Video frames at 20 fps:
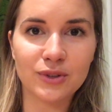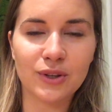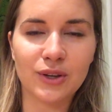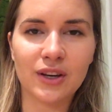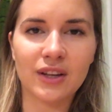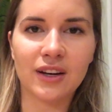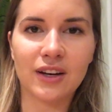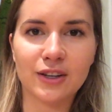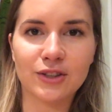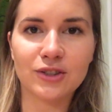so you
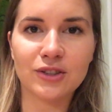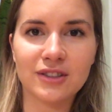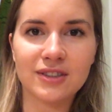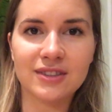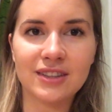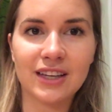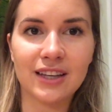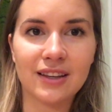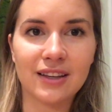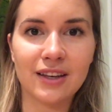can actually
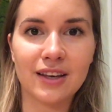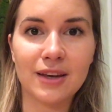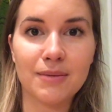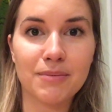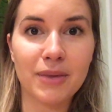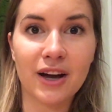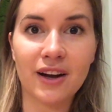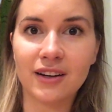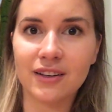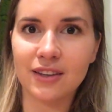see the
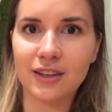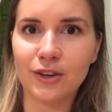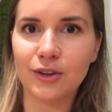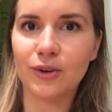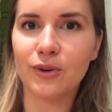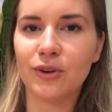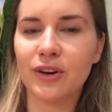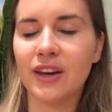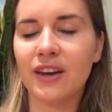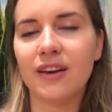impact that you
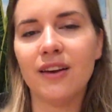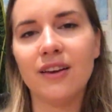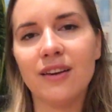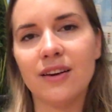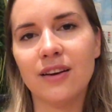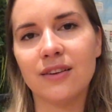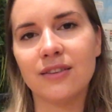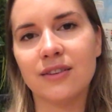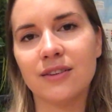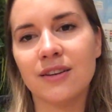
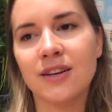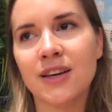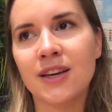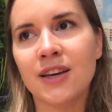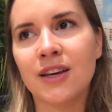created, and